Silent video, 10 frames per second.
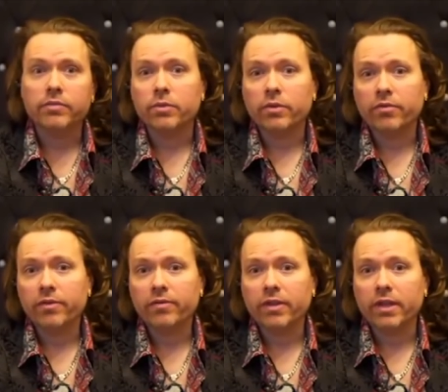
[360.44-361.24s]
leaves you with
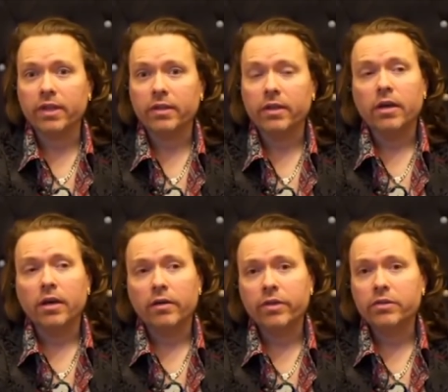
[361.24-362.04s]
15.
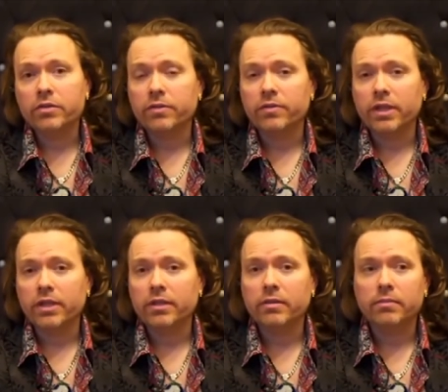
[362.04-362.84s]
Of those
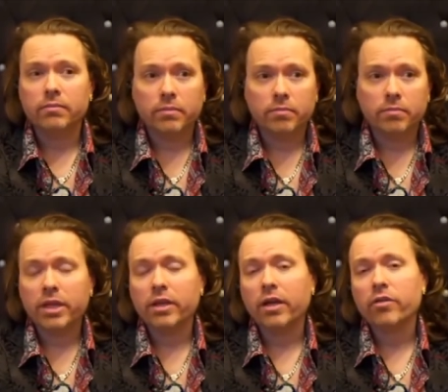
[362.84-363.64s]
15,
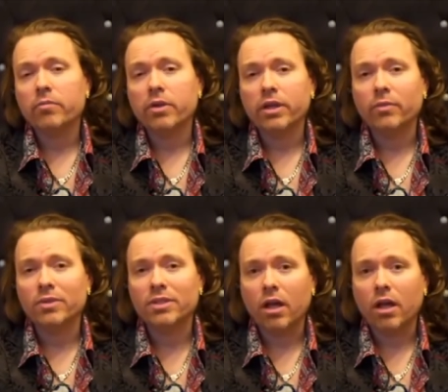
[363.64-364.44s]
probably another 1
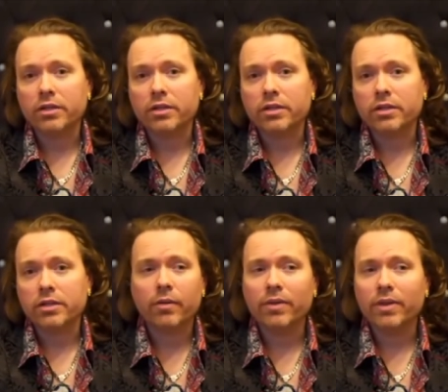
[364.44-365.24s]
million was lost
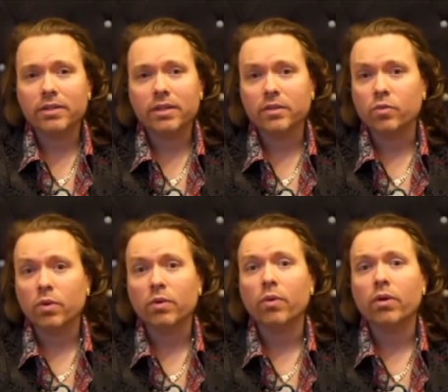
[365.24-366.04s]
back when these things
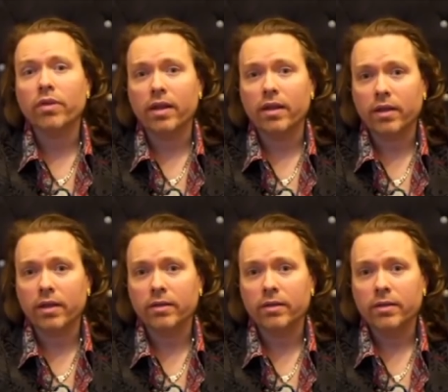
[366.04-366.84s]
weren't worth anything.